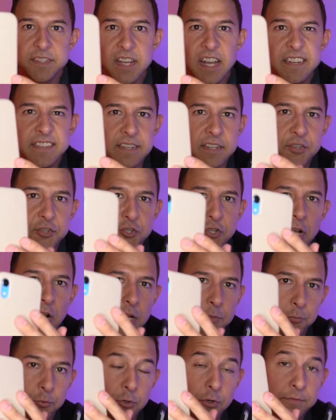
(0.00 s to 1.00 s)
case is
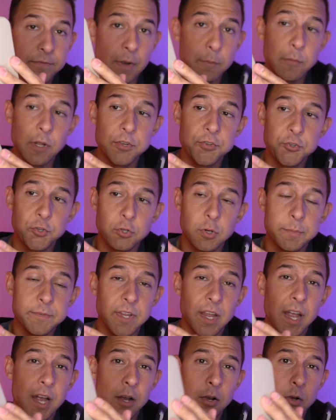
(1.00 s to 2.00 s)
shockproof. I'm not sure up
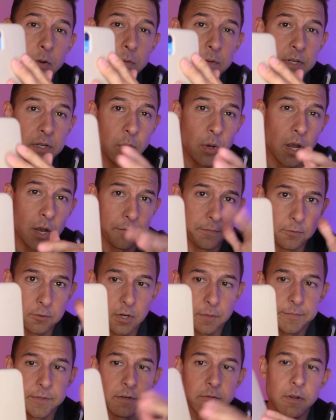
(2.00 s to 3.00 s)
to how
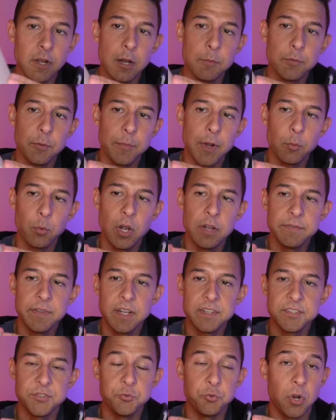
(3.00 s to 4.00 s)
far up the ground, but my wife
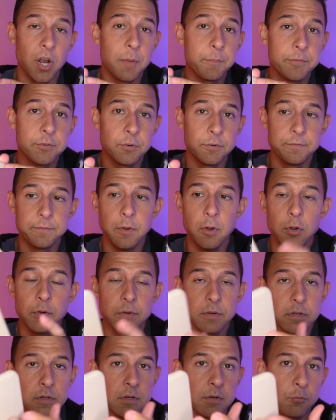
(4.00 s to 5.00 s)
has dropped her
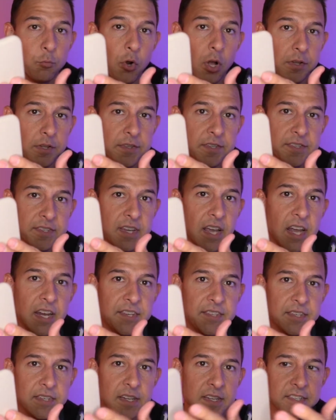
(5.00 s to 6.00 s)
phone while in this
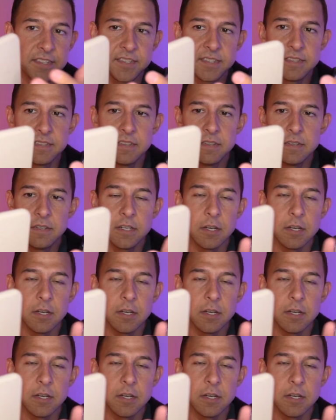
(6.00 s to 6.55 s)
case, and it's,